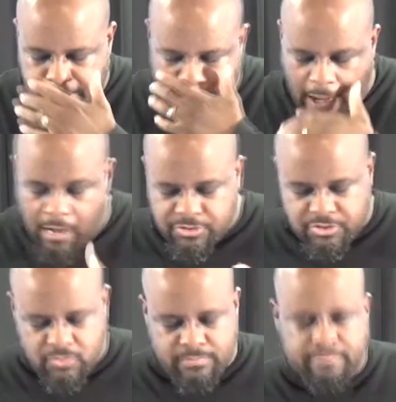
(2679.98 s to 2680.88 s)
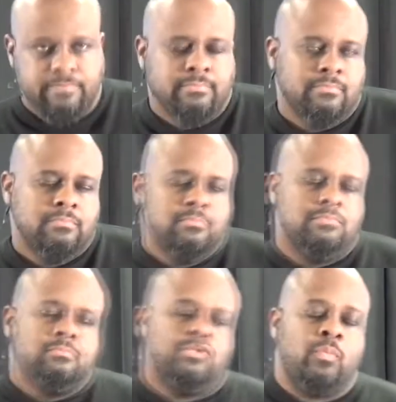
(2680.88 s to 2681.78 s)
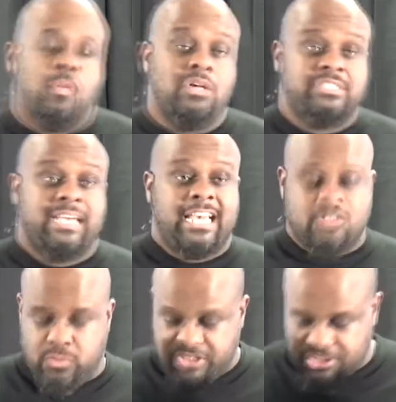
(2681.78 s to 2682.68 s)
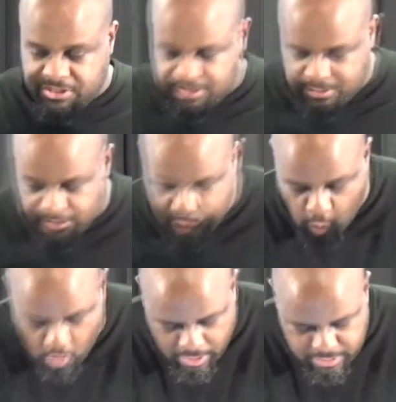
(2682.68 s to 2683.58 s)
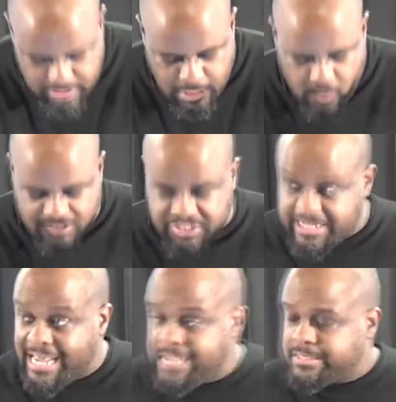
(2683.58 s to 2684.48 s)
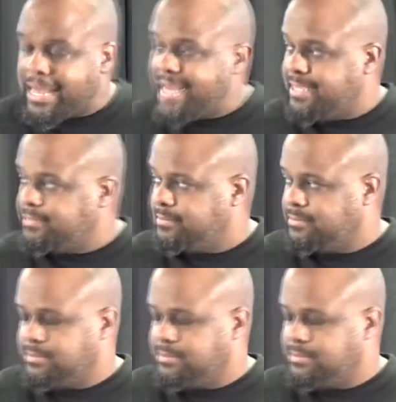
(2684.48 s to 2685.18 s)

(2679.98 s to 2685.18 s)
The altar the report says, was adorned with stage lighting,